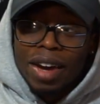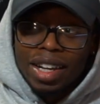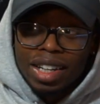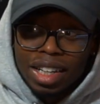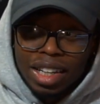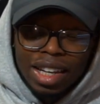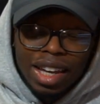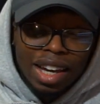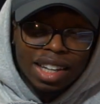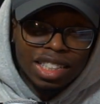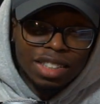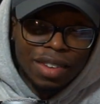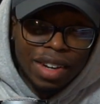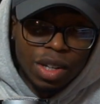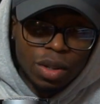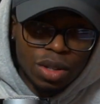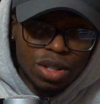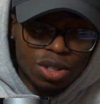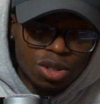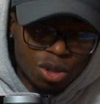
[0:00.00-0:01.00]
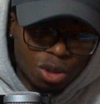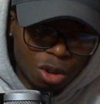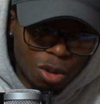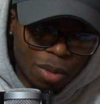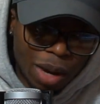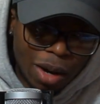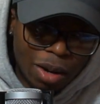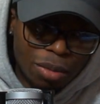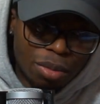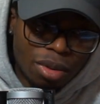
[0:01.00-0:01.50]
I had to guess, if I had to
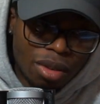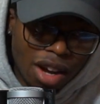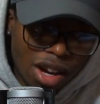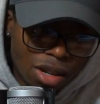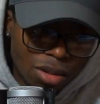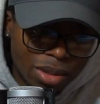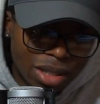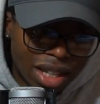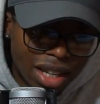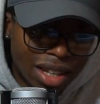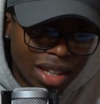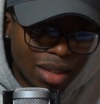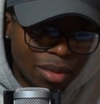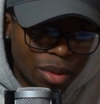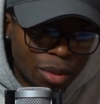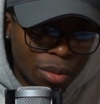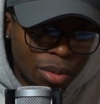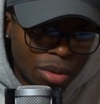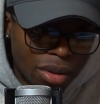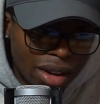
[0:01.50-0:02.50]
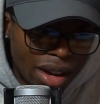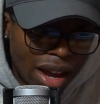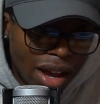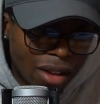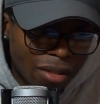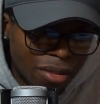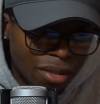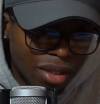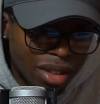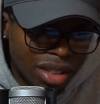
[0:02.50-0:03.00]
assume, I would probably say that the
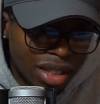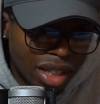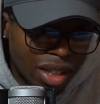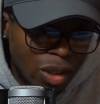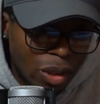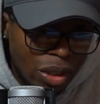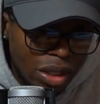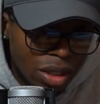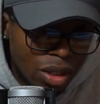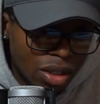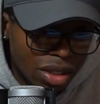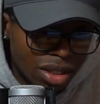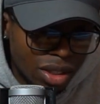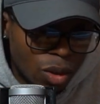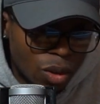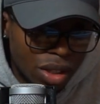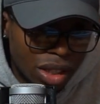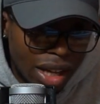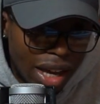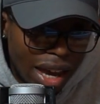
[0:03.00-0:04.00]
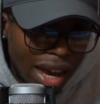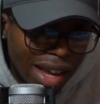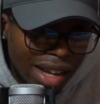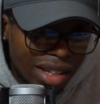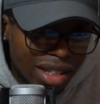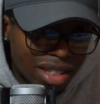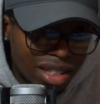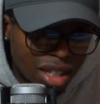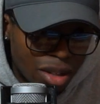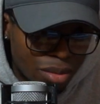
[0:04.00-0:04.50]
pre-alpha is going to
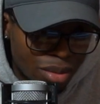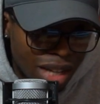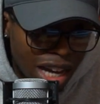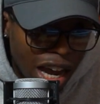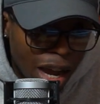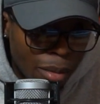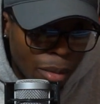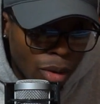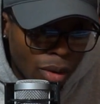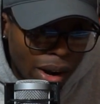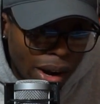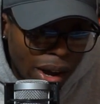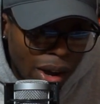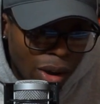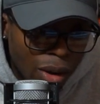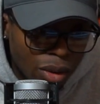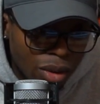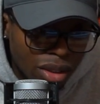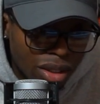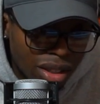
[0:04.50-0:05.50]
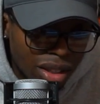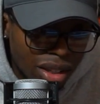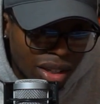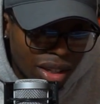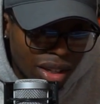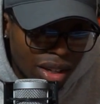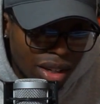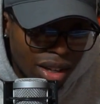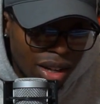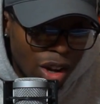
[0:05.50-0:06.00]
end sometime around
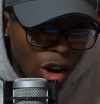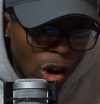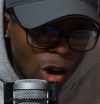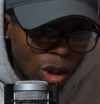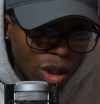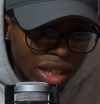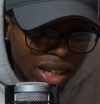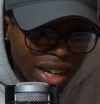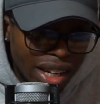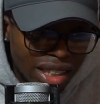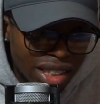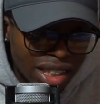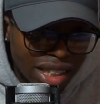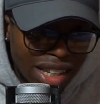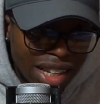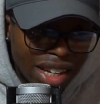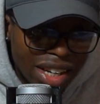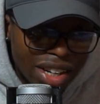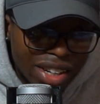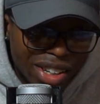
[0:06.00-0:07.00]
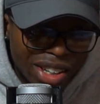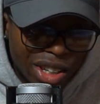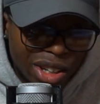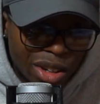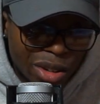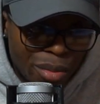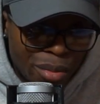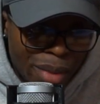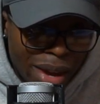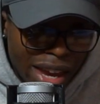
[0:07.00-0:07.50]
early next
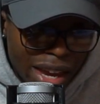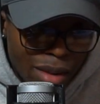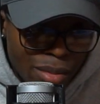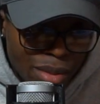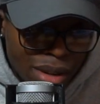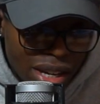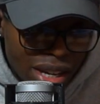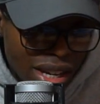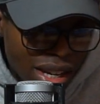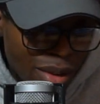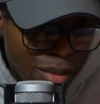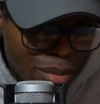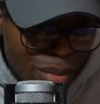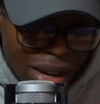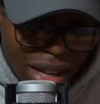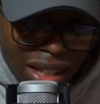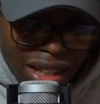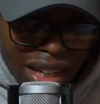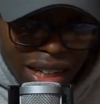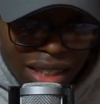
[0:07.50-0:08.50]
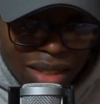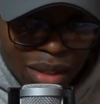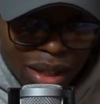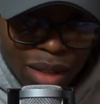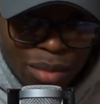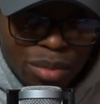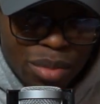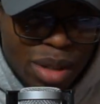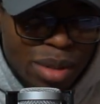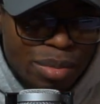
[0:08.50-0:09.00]
year, maybe mid
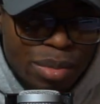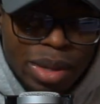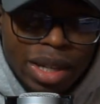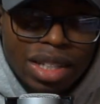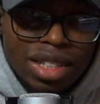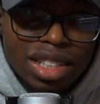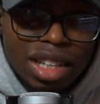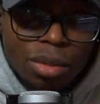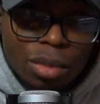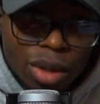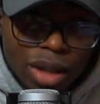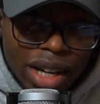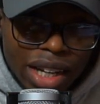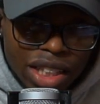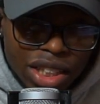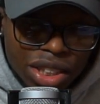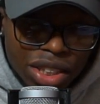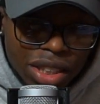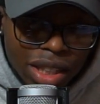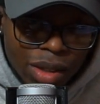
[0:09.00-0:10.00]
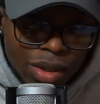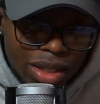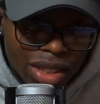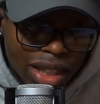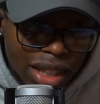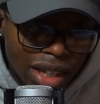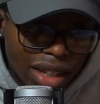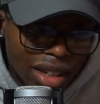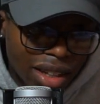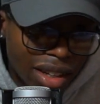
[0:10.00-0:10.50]
like summer next year, I would
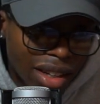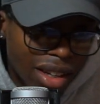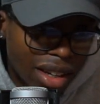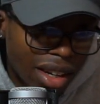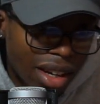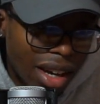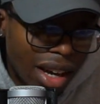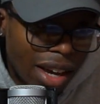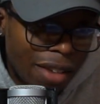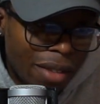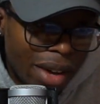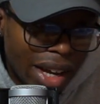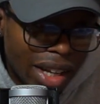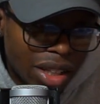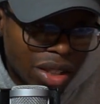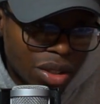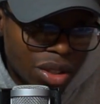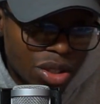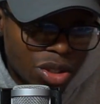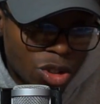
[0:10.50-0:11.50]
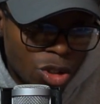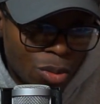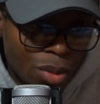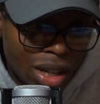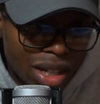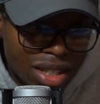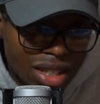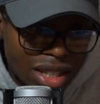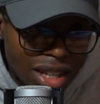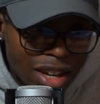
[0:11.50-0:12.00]
say, if I had to assume,
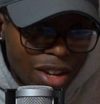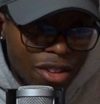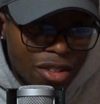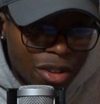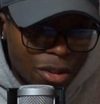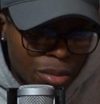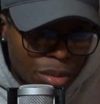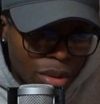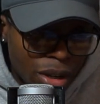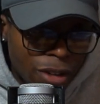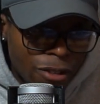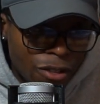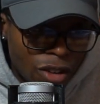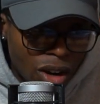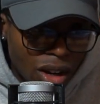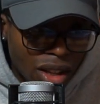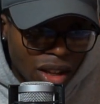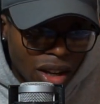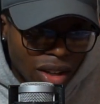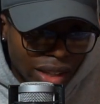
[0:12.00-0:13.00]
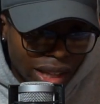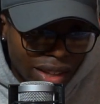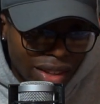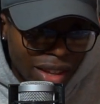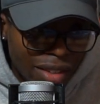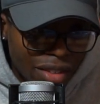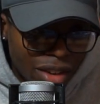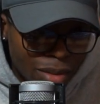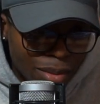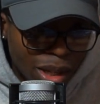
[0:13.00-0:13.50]
because they're pretty far along.
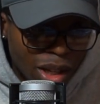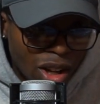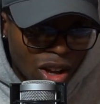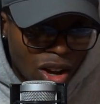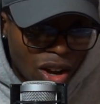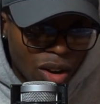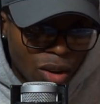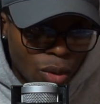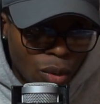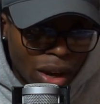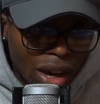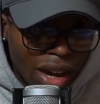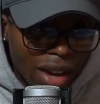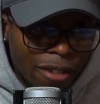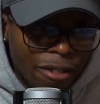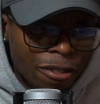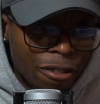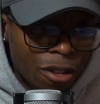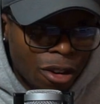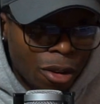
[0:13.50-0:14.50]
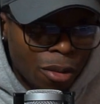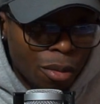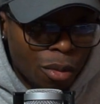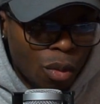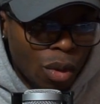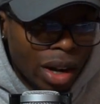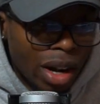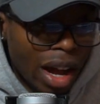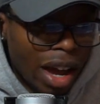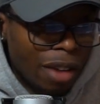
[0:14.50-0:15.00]
They've come a long way
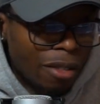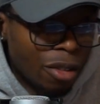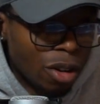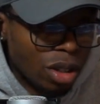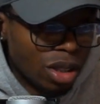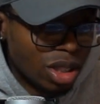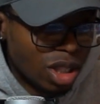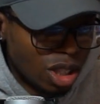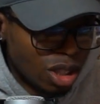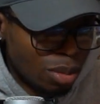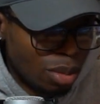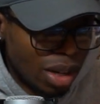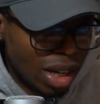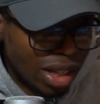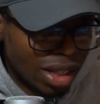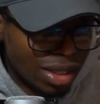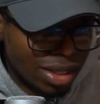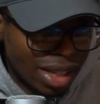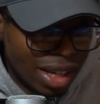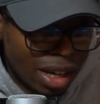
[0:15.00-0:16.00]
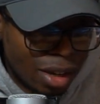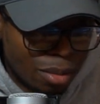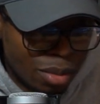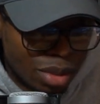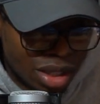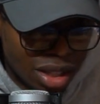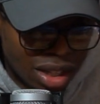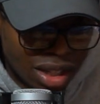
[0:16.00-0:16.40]
from when I first started playing this game.